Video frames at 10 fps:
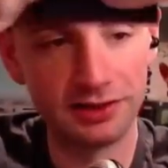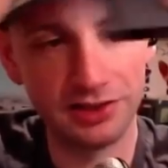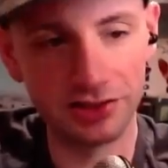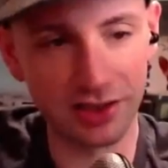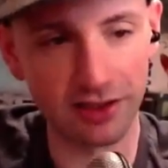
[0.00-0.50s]

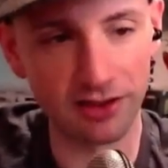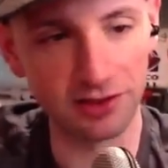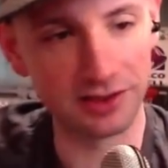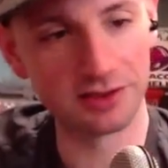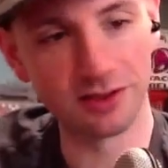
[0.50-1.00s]
each. I got all
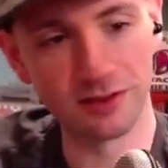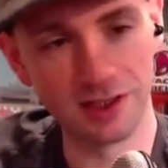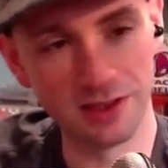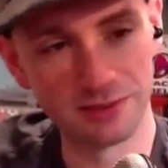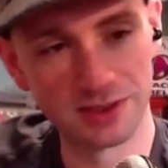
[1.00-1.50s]
these Atari
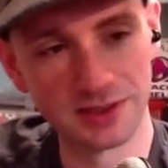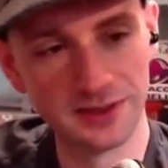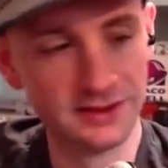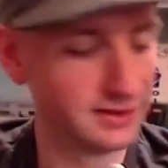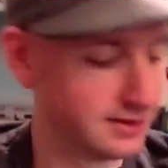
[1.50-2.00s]
games.
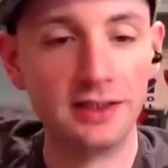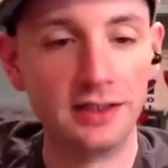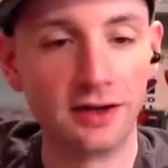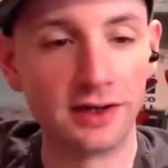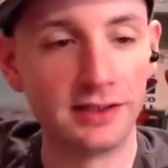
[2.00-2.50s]

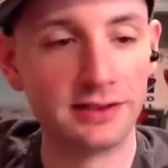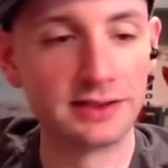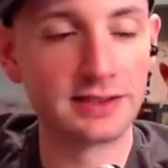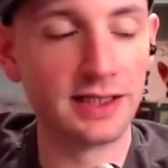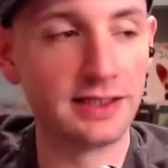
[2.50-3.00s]
Alright,
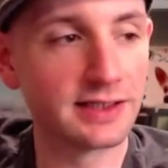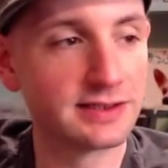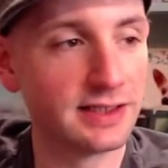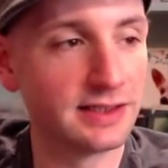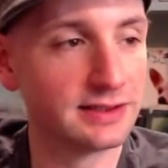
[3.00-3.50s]
this next
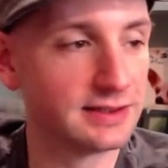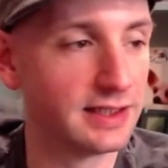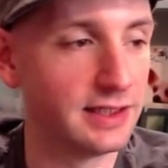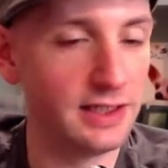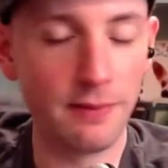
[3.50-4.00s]
thing is
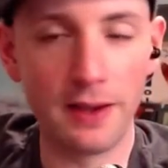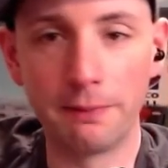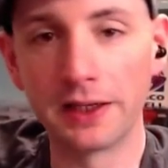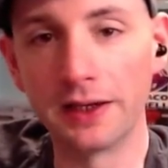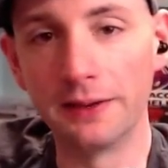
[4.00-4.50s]
an eBay
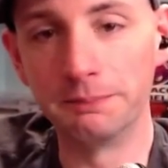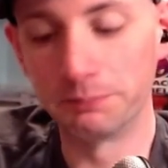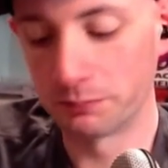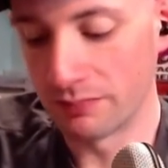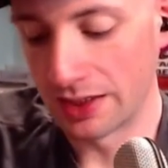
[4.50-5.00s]
pickup.
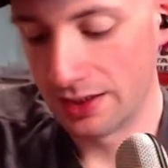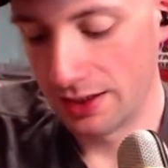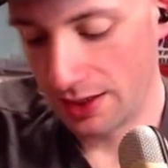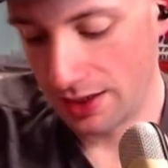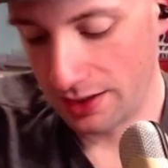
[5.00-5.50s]

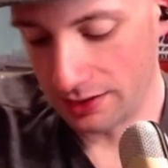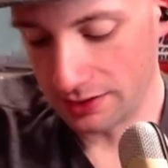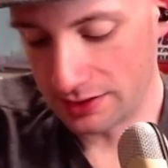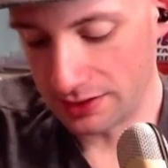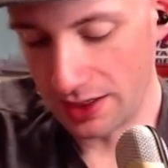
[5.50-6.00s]
And
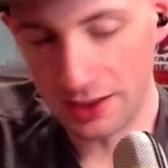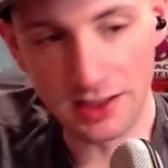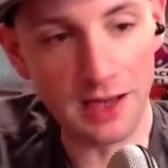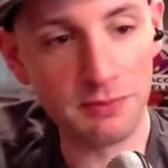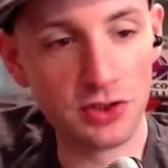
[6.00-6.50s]
this is a
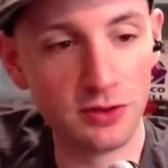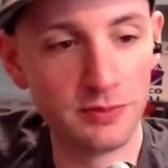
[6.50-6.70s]
GameCube